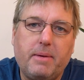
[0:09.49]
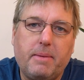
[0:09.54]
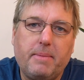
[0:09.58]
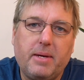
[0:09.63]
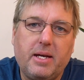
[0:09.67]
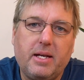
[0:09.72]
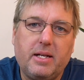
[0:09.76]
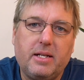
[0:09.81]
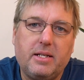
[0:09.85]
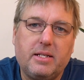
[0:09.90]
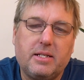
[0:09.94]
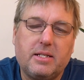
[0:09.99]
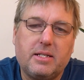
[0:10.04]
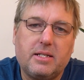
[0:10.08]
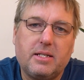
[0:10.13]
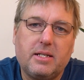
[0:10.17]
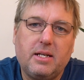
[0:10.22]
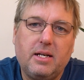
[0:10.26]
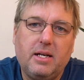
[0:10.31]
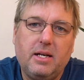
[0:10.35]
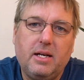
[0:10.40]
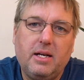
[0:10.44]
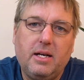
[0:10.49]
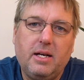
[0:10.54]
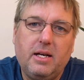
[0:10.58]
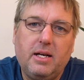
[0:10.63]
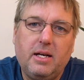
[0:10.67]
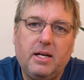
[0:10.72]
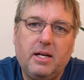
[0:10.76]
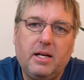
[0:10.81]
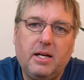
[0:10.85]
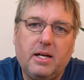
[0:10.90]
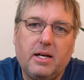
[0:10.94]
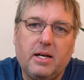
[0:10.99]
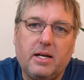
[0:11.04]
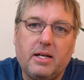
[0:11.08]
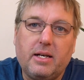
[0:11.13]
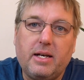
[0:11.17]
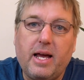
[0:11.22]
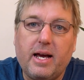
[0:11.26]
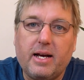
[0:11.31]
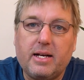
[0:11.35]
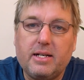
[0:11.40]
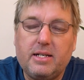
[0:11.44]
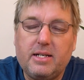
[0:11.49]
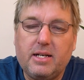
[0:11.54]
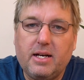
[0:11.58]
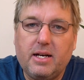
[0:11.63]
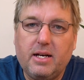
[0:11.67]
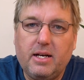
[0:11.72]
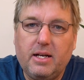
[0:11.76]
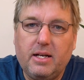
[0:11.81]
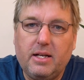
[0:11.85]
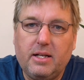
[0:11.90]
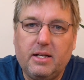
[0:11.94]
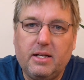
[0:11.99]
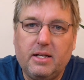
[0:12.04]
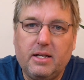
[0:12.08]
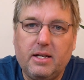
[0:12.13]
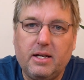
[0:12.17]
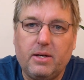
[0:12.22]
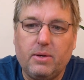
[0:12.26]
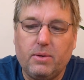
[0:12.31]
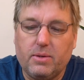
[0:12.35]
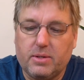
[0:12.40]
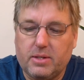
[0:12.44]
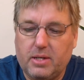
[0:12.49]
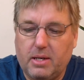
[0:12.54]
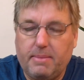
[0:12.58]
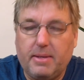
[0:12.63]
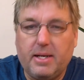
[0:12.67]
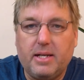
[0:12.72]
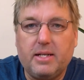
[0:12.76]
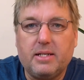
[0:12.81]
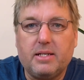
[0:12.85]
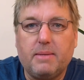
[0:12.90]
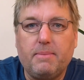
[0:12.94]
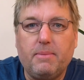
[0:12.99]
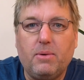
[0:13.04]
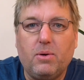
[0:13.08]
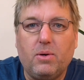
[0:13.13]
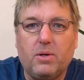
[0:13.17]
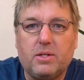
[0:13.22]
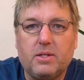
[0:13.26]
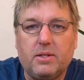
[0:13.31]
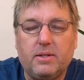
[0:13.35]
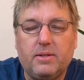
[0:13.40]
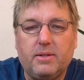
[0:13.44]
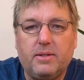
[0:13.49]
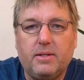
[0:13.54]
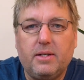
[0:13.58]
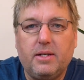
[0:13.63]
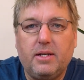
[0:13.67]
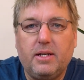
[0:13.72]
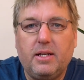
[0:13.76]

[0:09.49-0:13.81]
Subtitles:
It means nectar. It also means immortal.